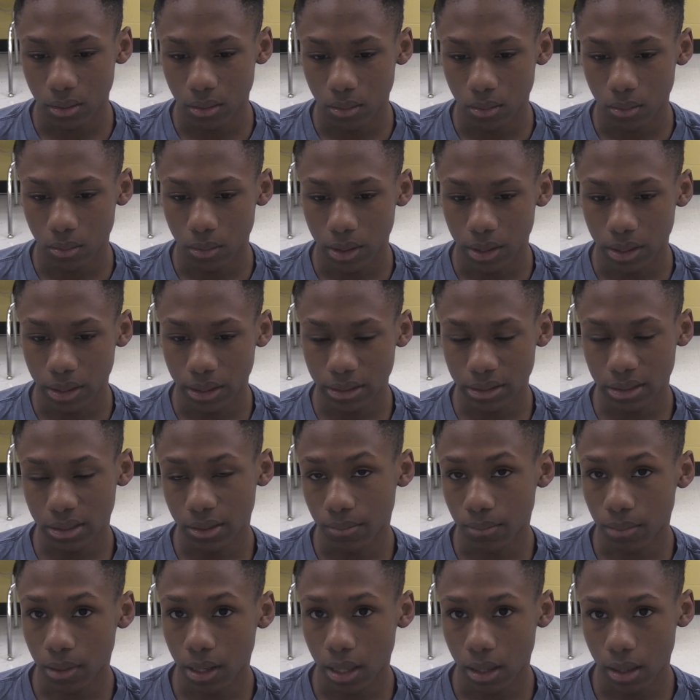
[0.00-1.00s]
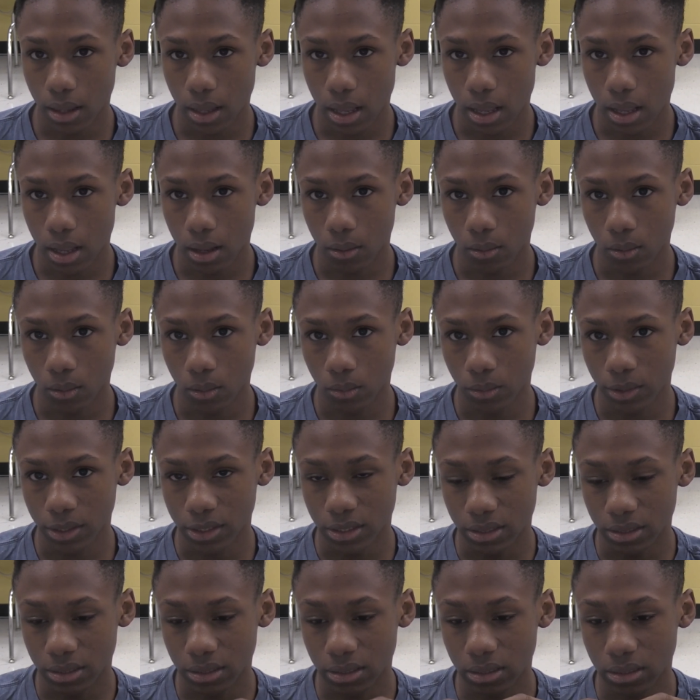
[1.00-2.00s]
when it's
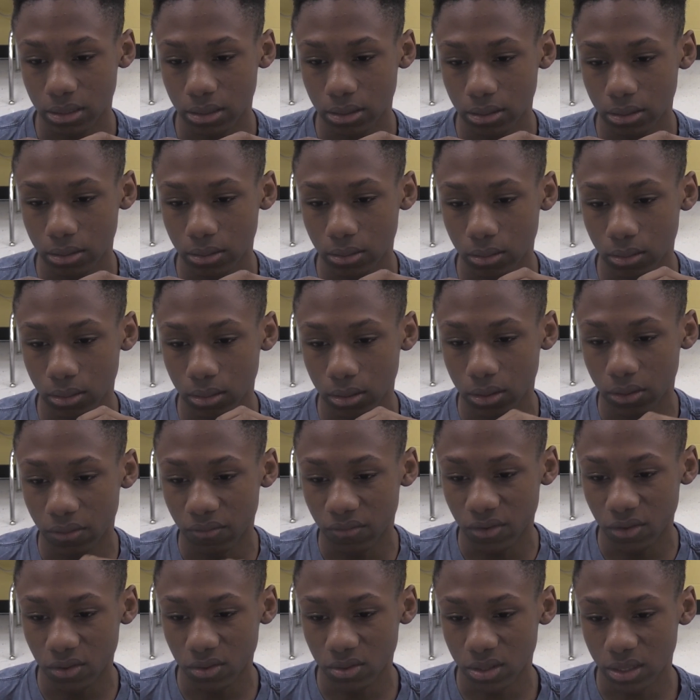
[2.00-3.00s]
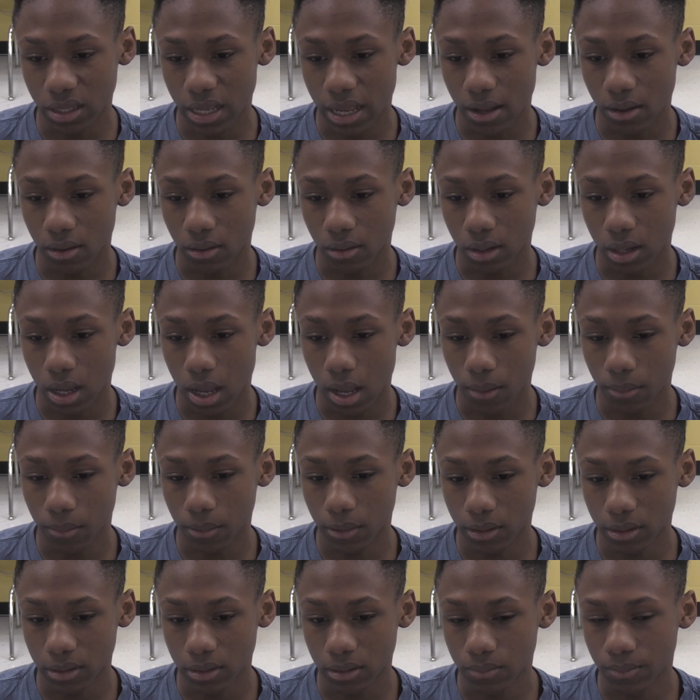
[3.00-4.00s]
which is confusing how
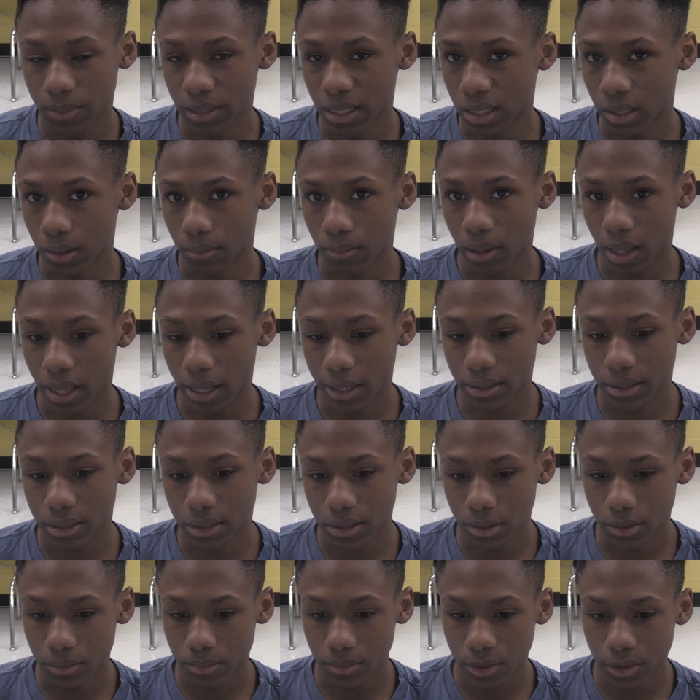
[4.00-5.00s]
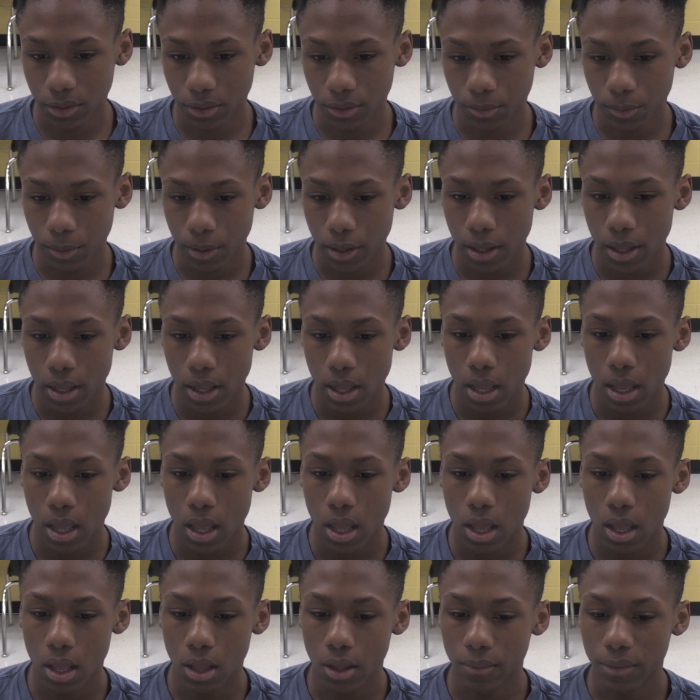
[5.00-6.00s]
COPPA is being applied to YouTube.
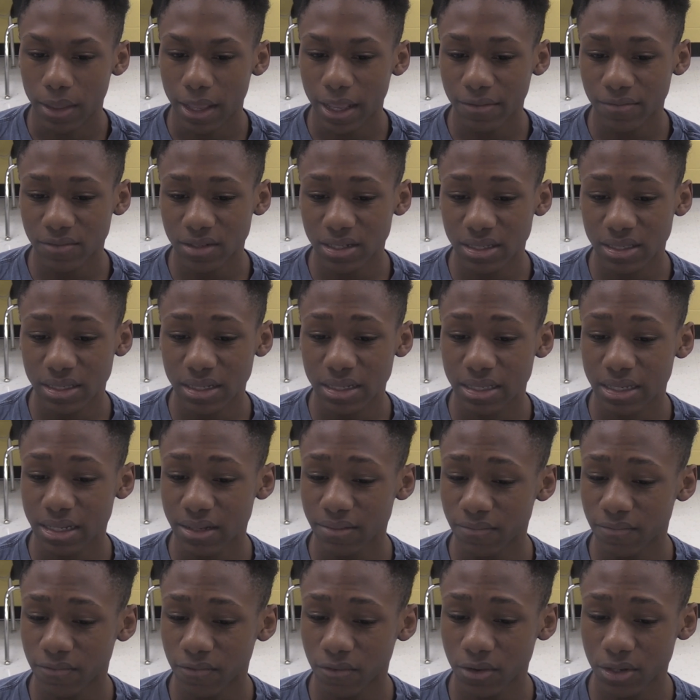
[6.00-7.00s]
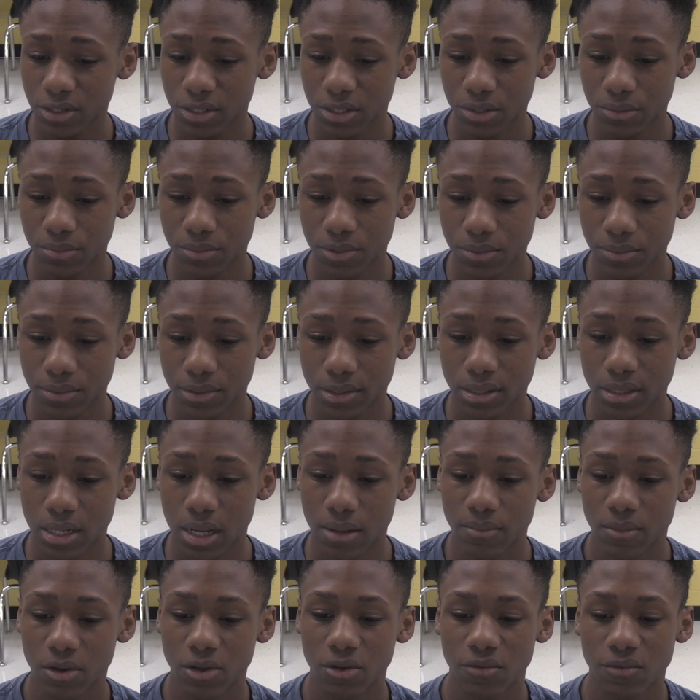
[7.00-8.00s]
The FTC didn't force YouTube to
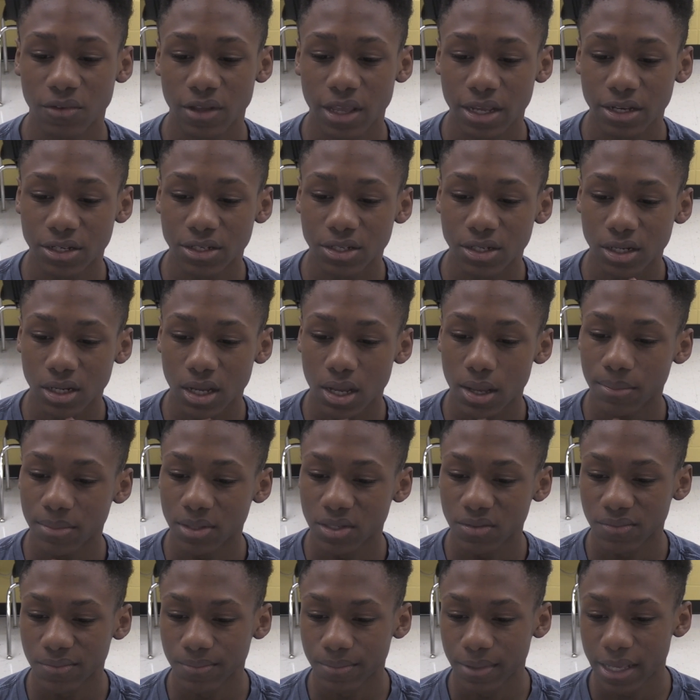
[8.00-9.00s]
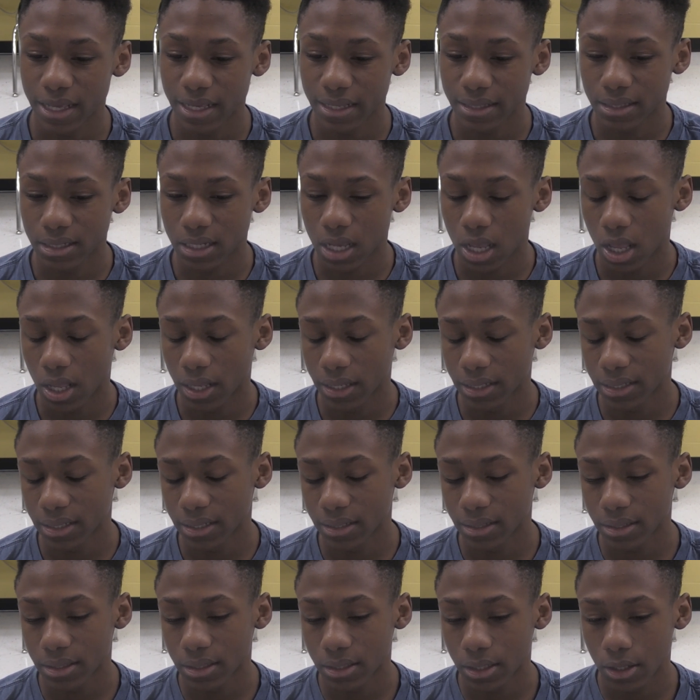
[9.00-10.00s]
stop notification of comments from kids'
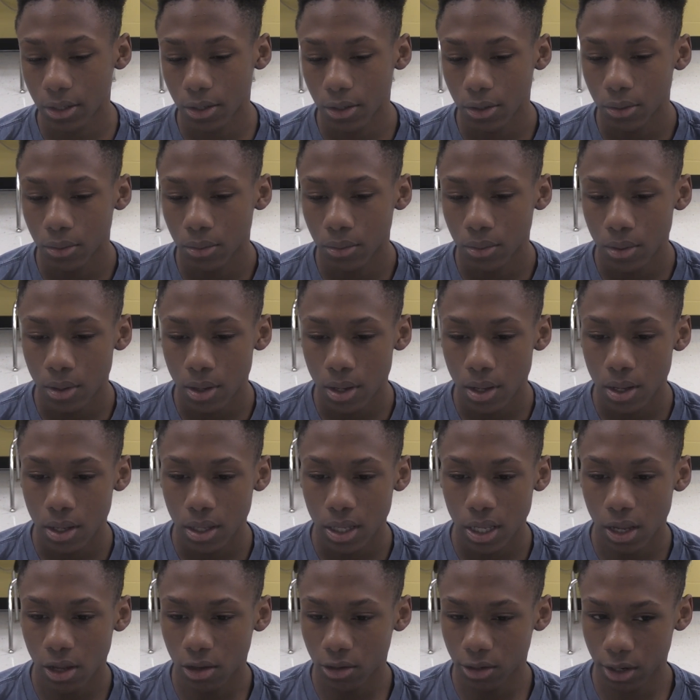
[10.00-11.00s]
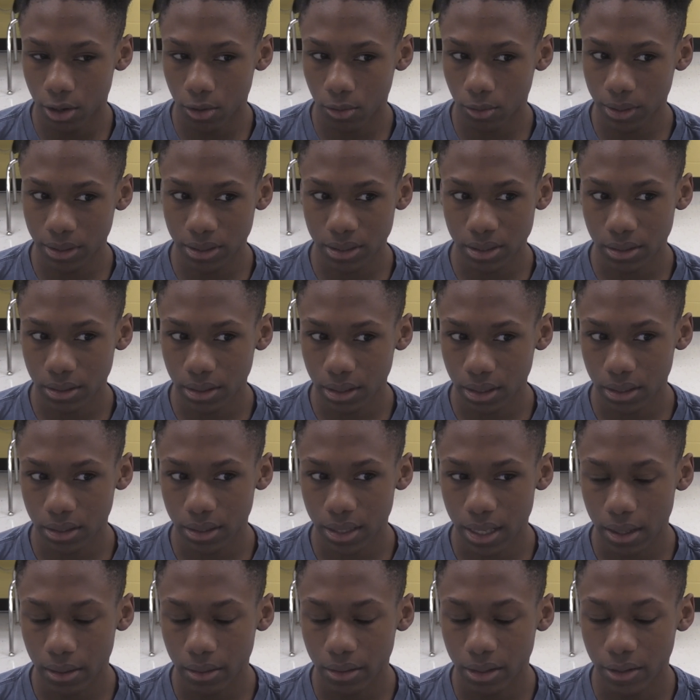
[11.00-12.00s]
content. So y'all know recently
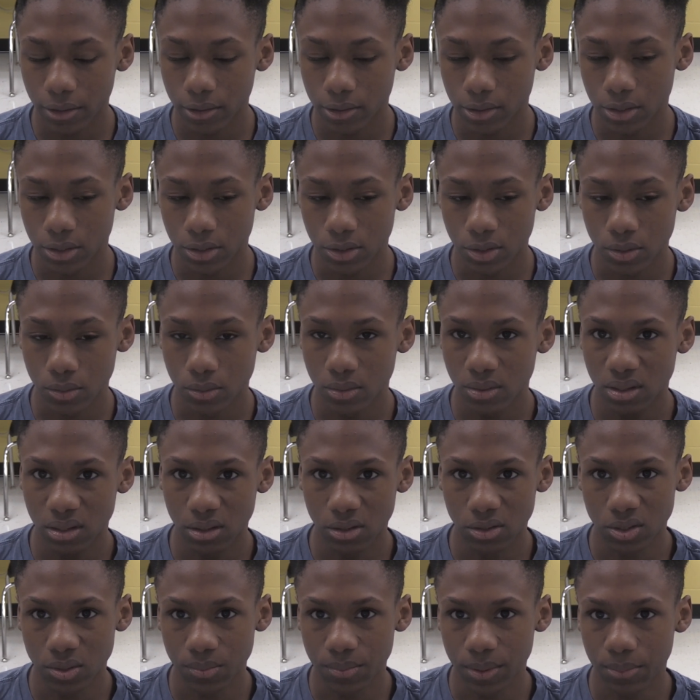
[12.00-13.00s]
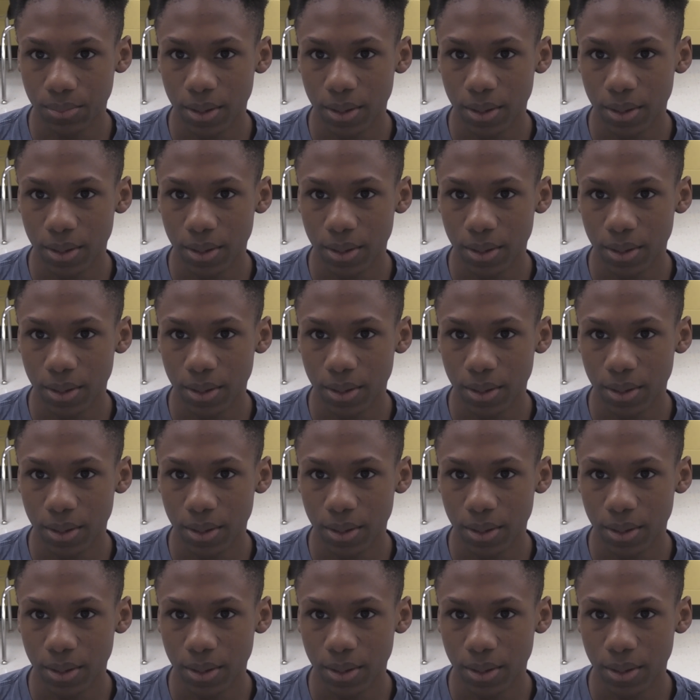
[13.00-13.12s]
that there used to be